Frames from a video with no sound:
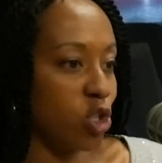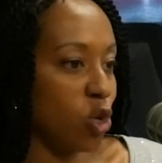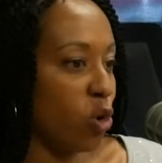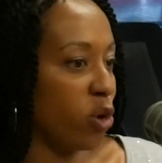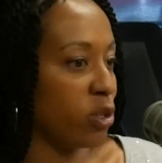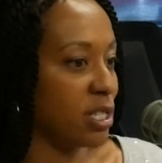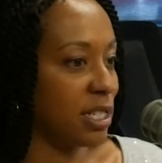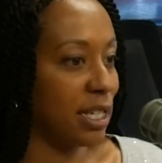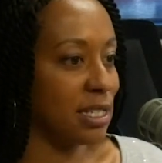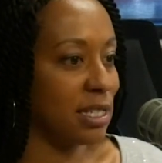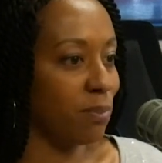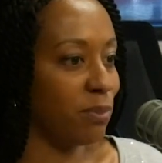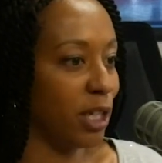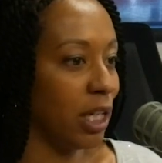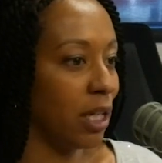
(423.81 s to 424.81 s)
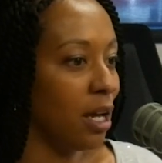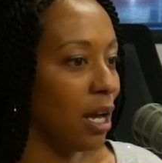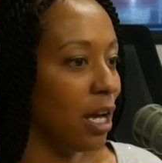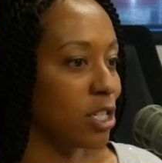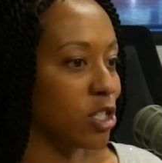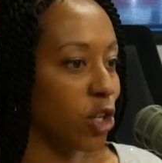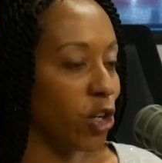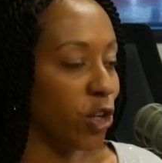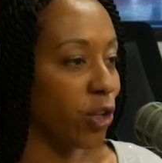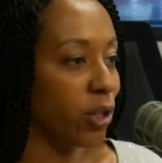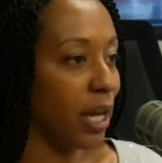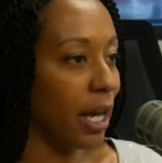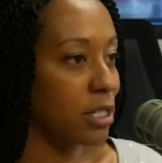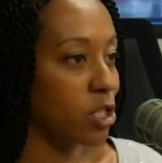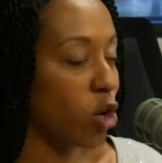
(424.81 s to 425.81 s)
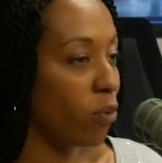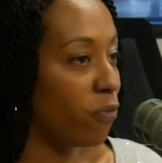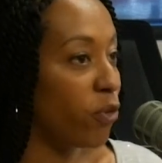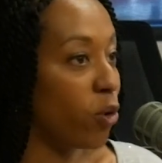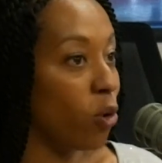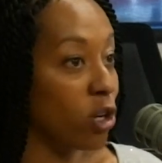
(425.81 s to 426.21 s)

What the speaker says: joke or says something to her that's hurtful,